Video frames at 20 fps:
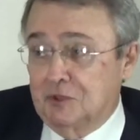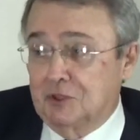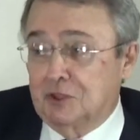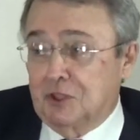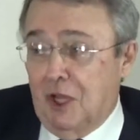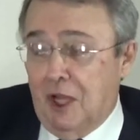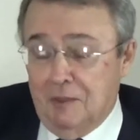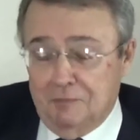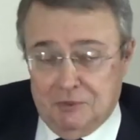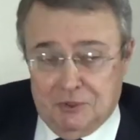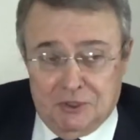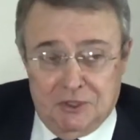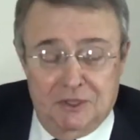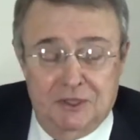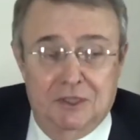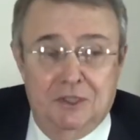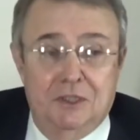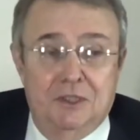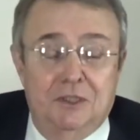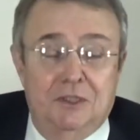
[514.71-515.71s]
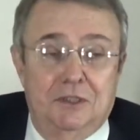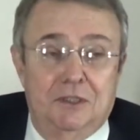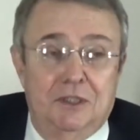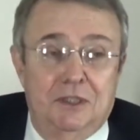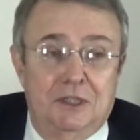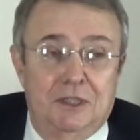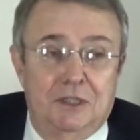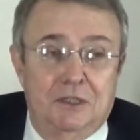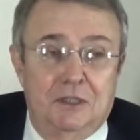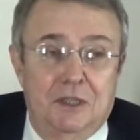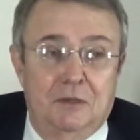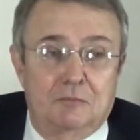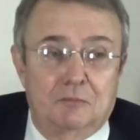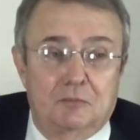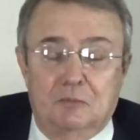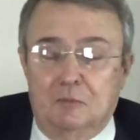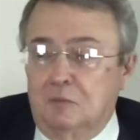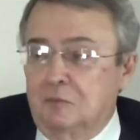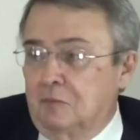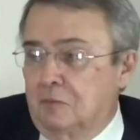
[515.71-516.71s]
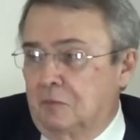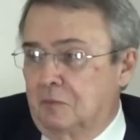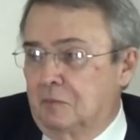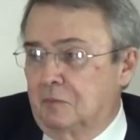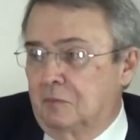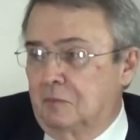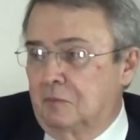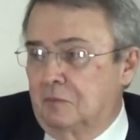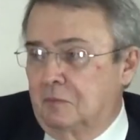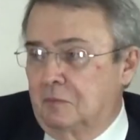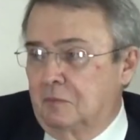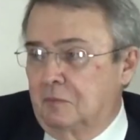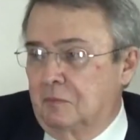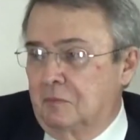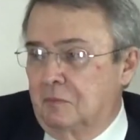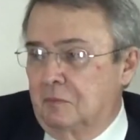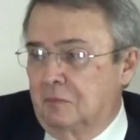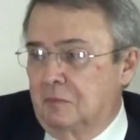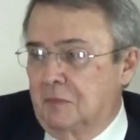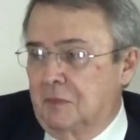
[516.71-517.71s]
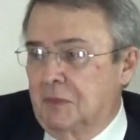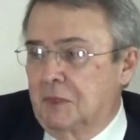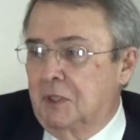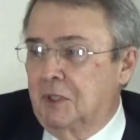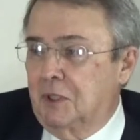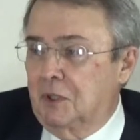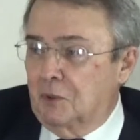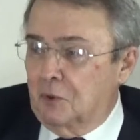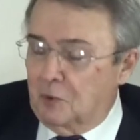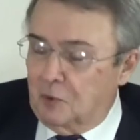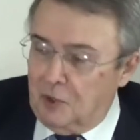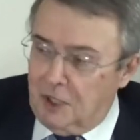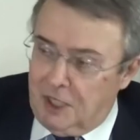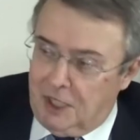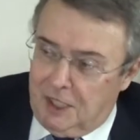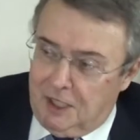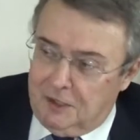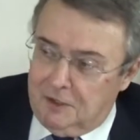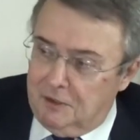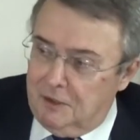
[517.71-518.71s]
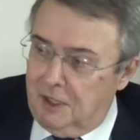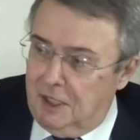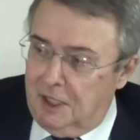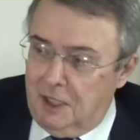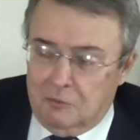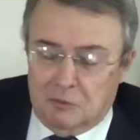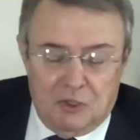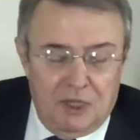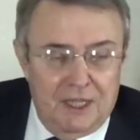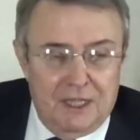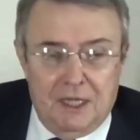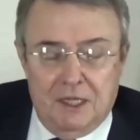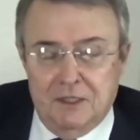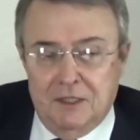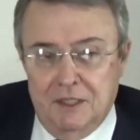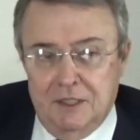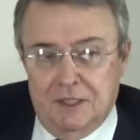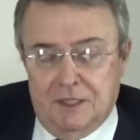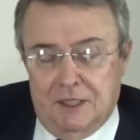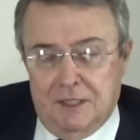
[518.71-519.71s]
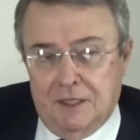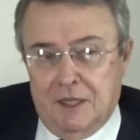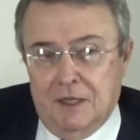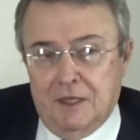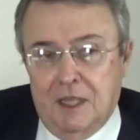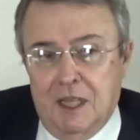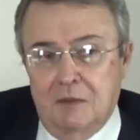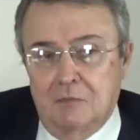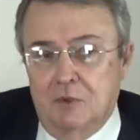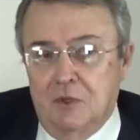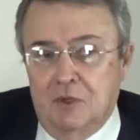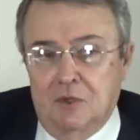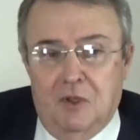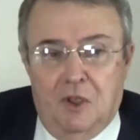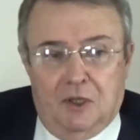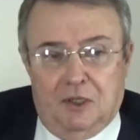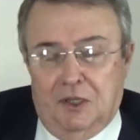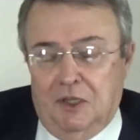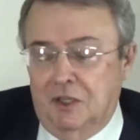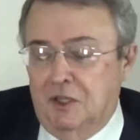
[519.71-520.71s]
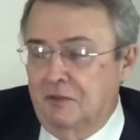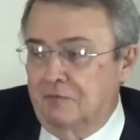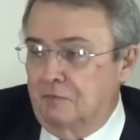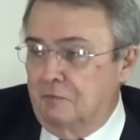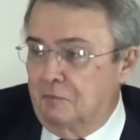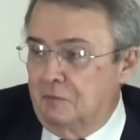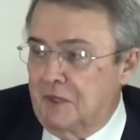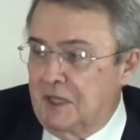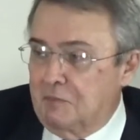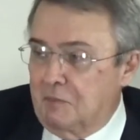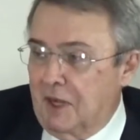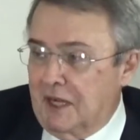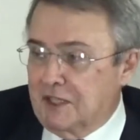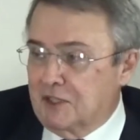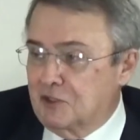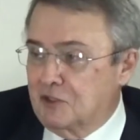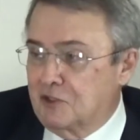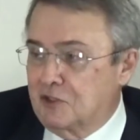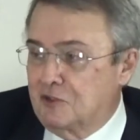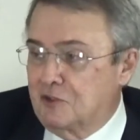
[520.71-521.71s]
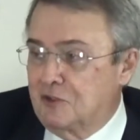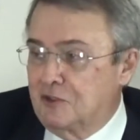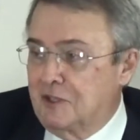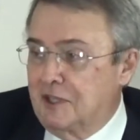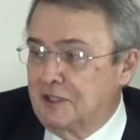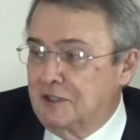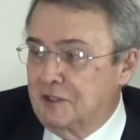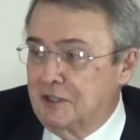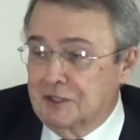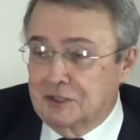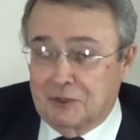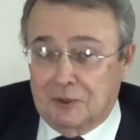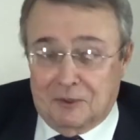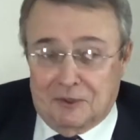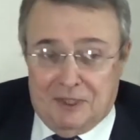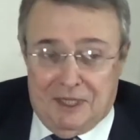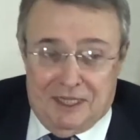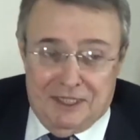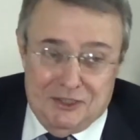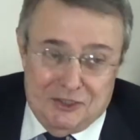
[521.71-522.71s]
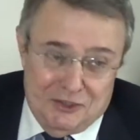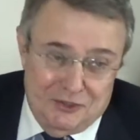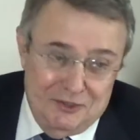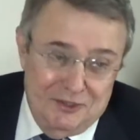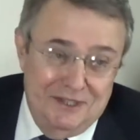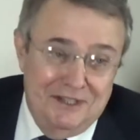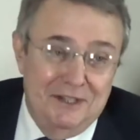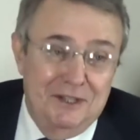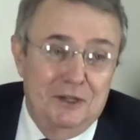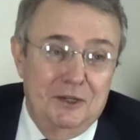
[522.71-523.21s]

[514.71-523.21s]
stops. Yeah, and which, which, is, which is located between Pittsburgh and right. yeah. And I'm glad I did that. That gave they're not going to give me my dissertation